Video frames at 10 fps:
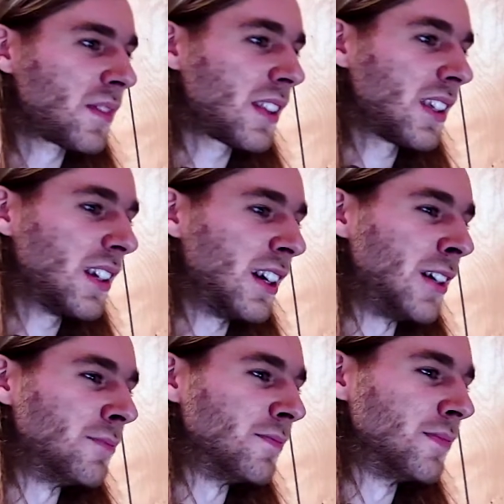
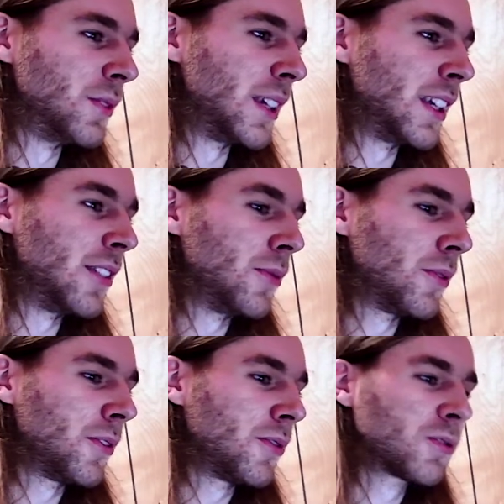um, we
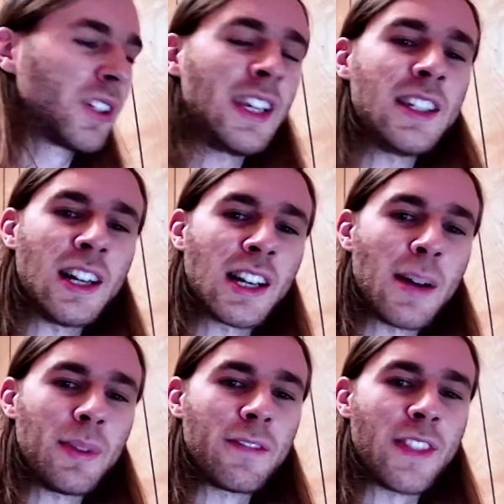read a
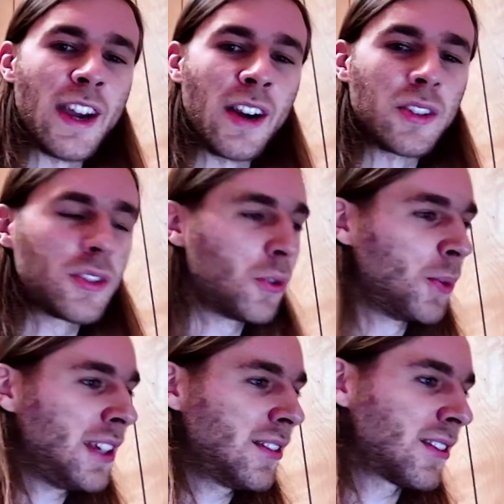couple of their
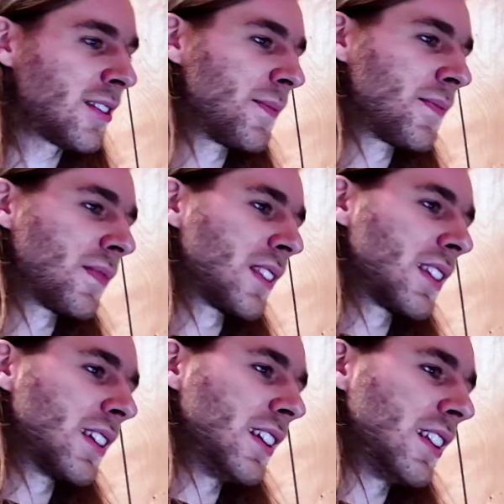tweets.
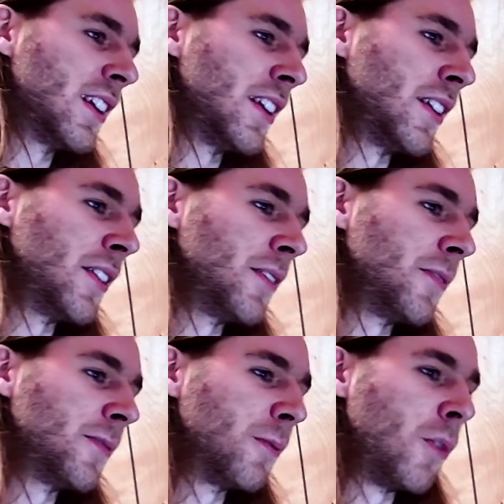Their
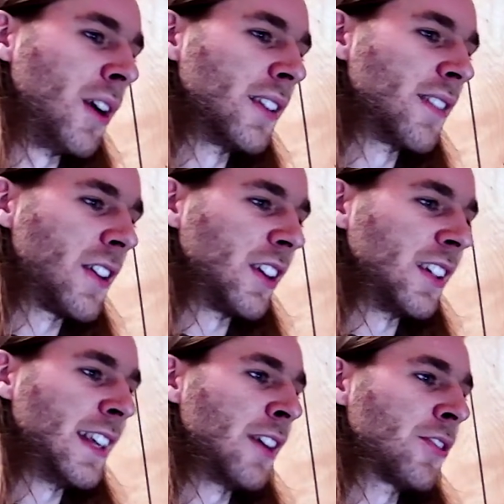one of their
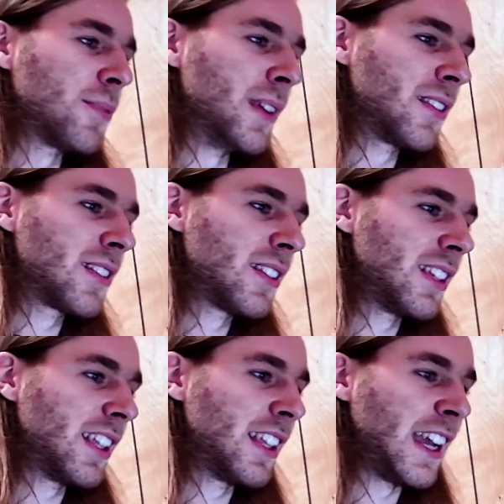announcements
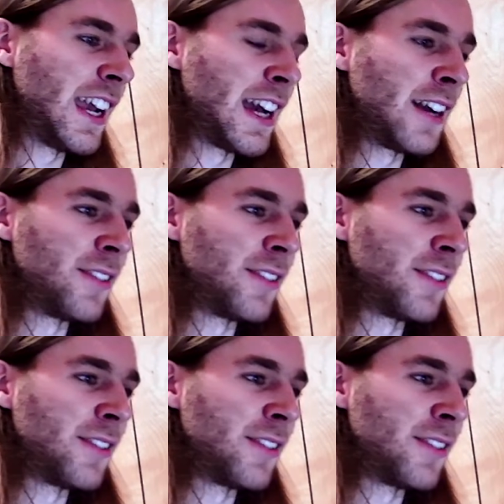they have, it